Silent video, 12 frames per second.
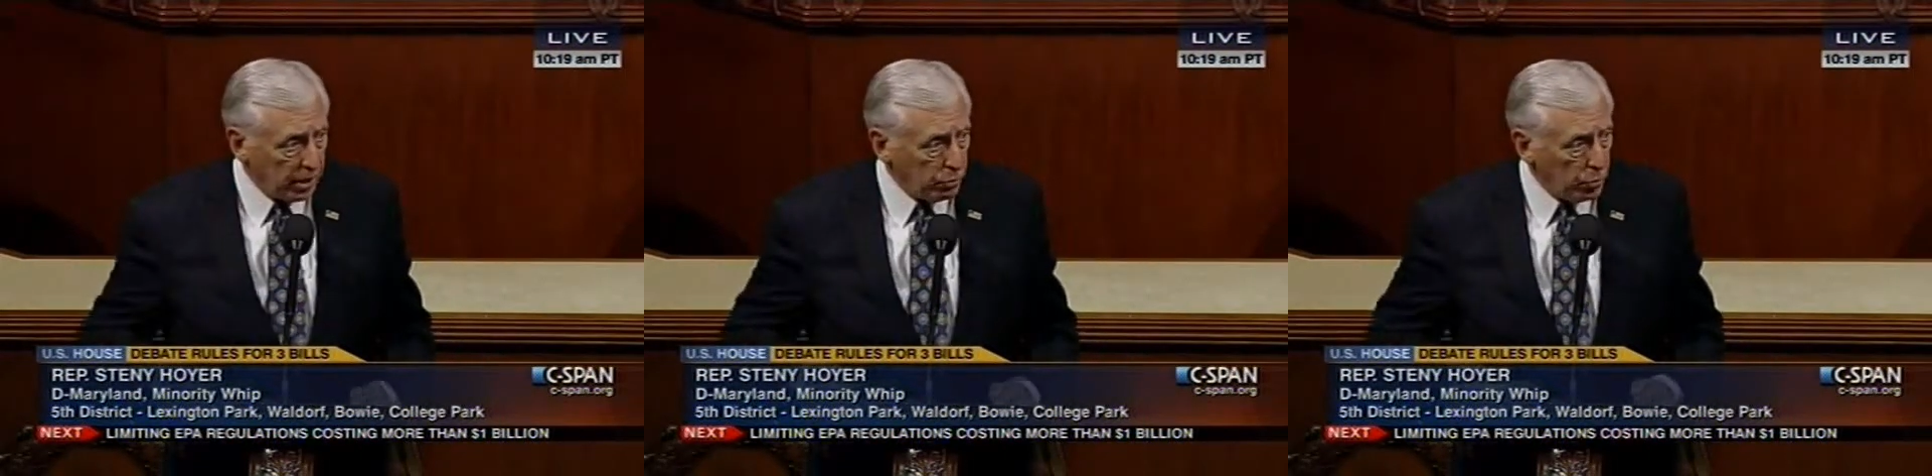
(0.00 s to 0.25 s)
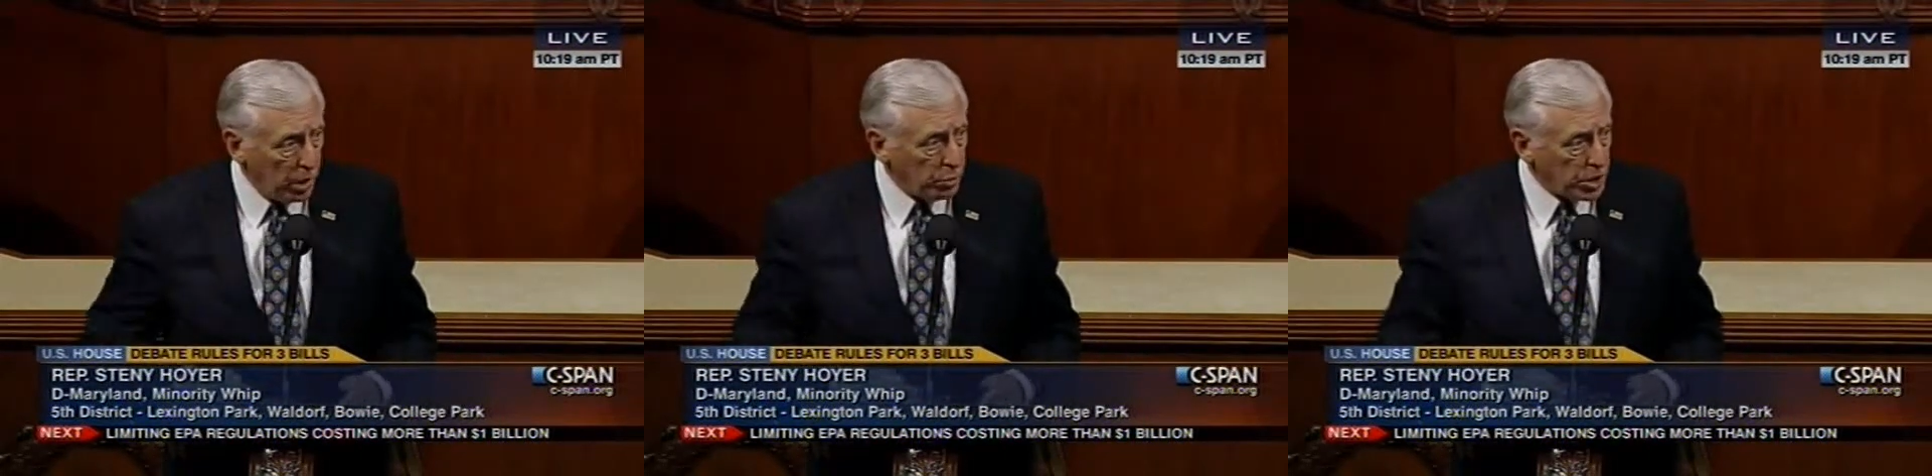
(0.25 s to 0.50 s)

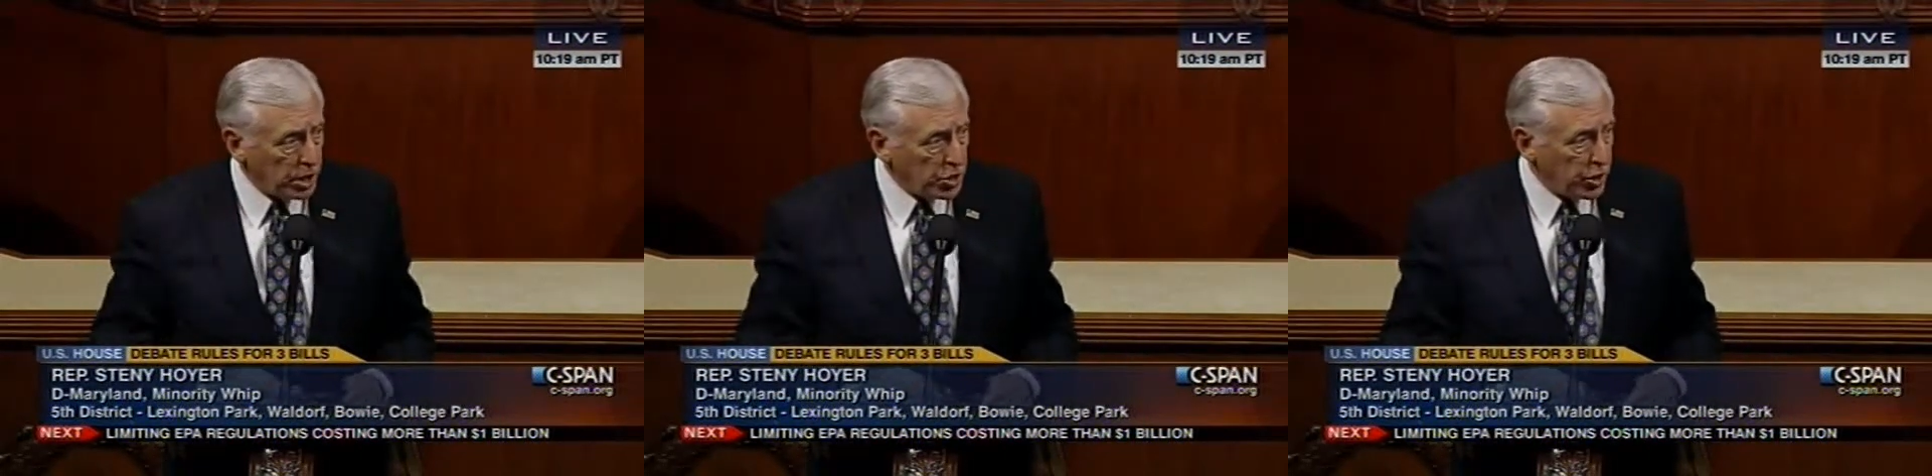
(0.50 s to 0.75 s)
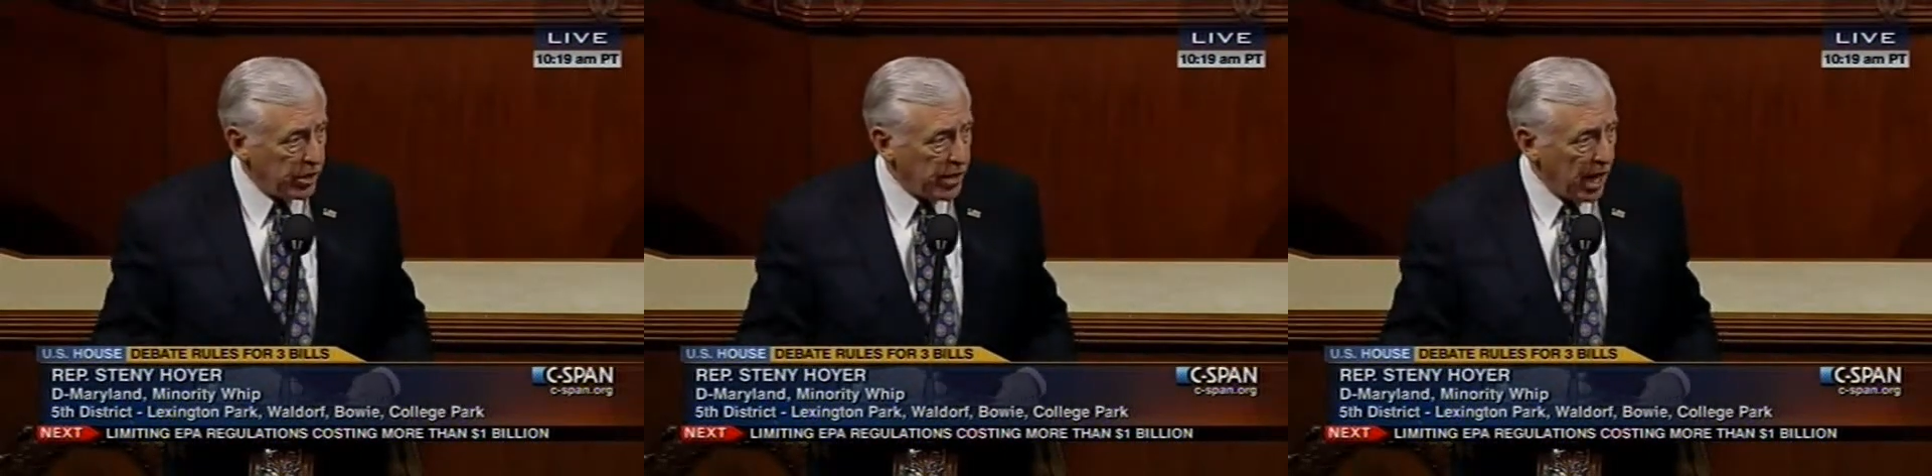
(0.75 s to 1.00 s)
when it was
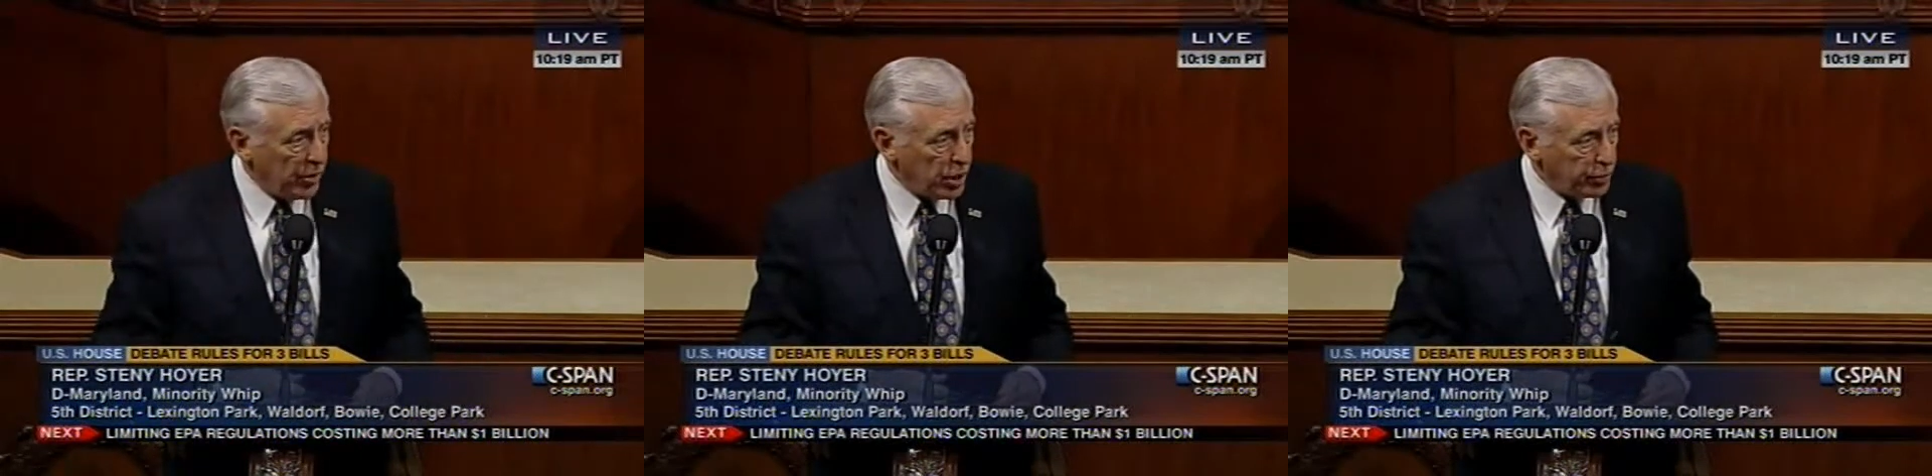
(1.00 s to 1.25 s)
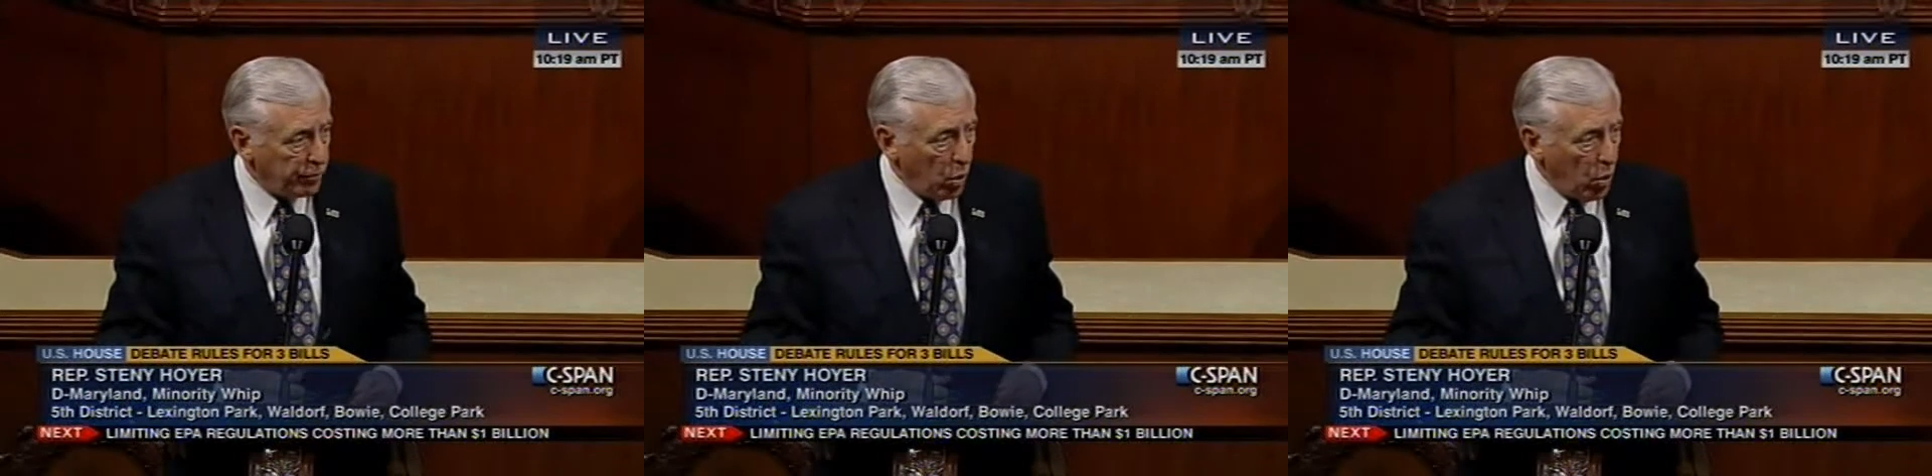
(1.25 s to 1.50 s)
considered on this
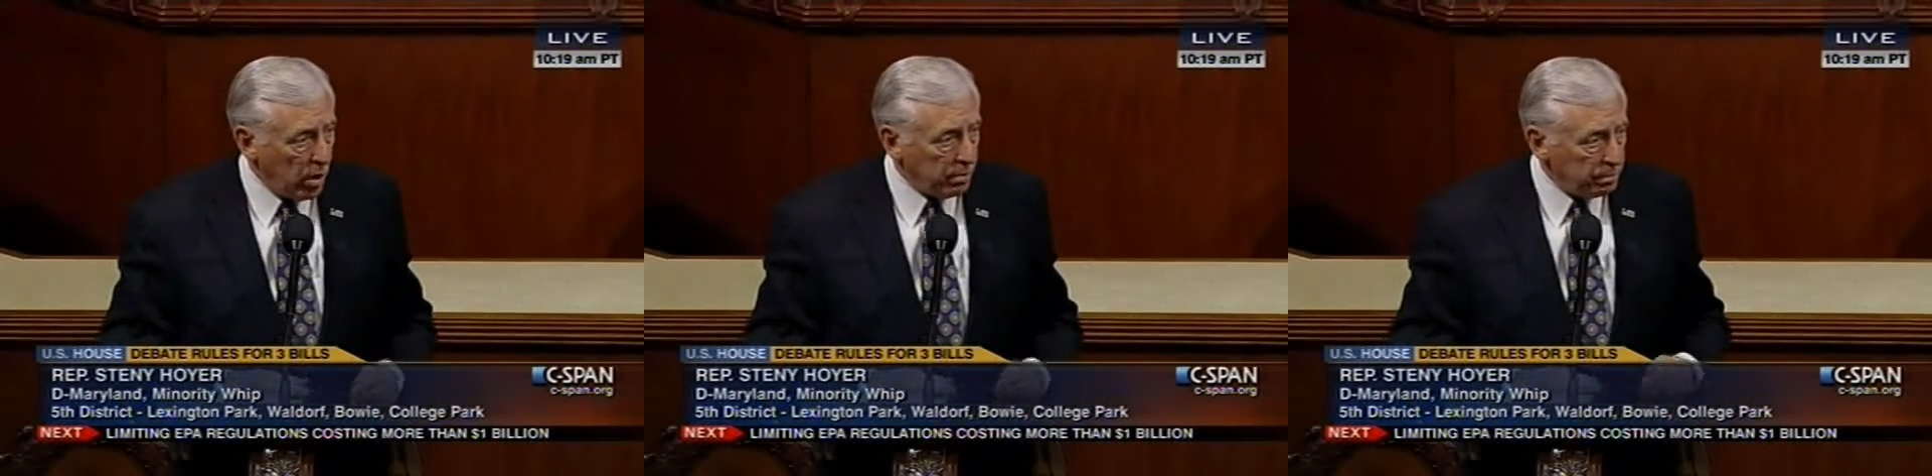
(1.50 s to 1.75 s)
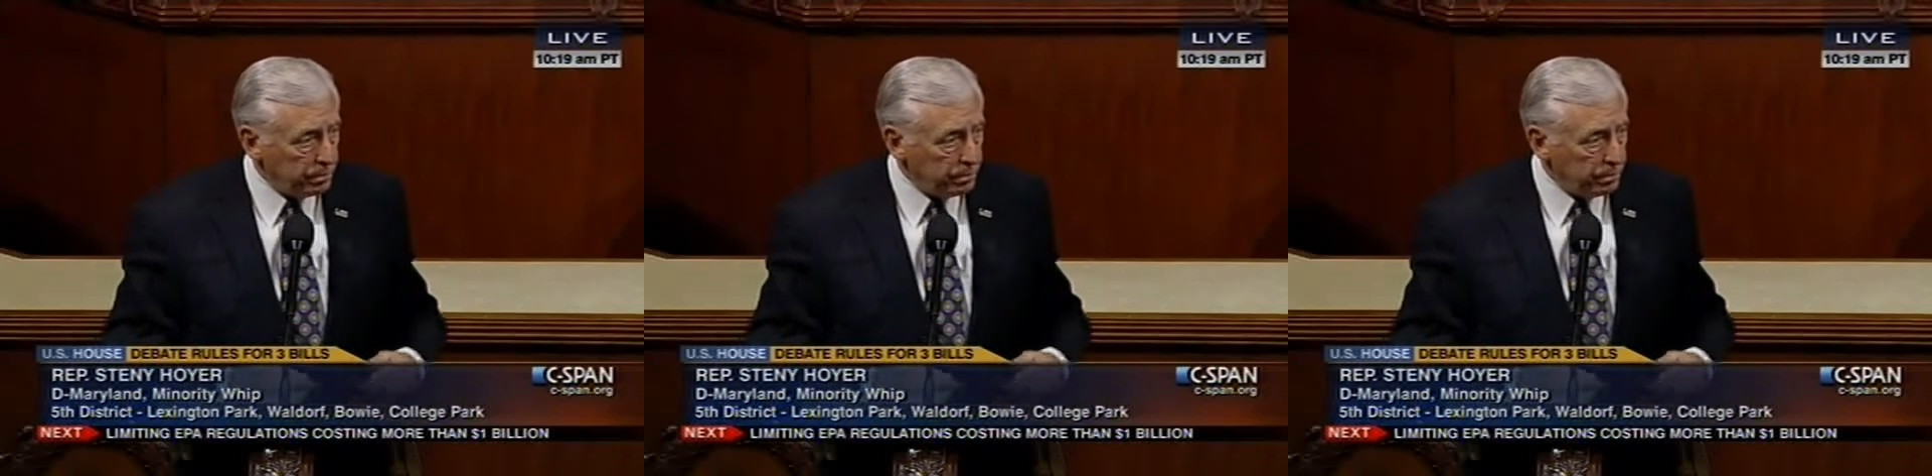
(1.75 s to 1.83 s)
floor.